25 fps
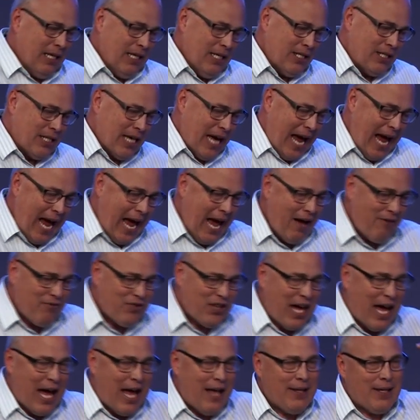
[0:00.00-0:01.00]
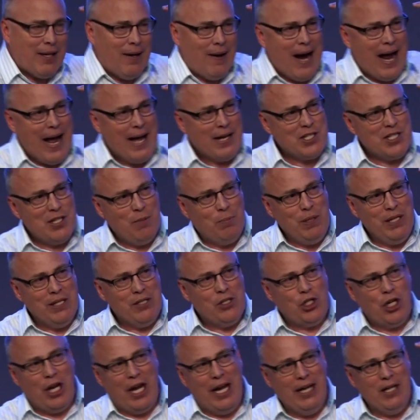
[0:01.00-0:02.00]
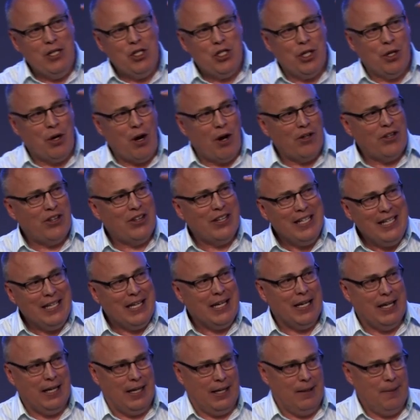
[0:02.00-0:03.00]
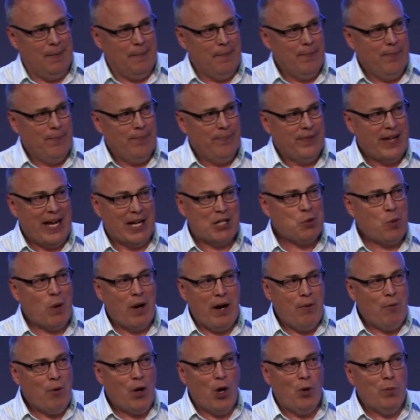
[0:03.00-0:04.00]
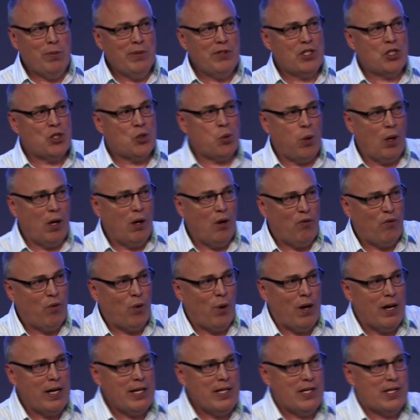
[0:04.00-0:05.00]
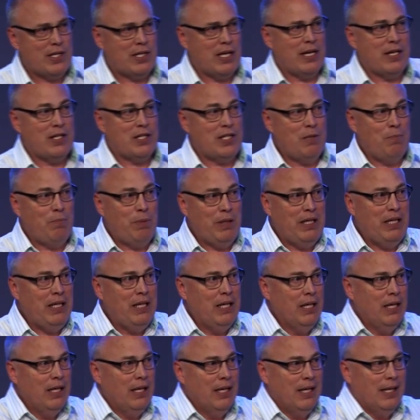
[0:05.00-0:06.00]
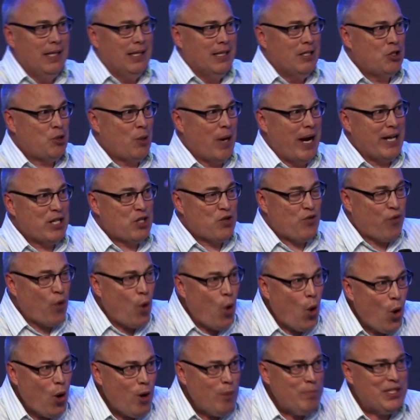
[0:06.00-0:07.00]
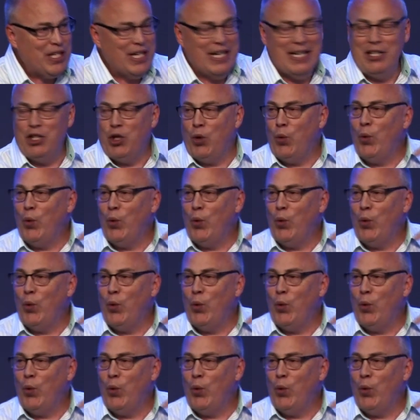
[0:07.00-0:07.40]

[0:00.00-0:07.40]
To have that, there has to be a change in our thinking. That's why Romans 1 says to be transformed in the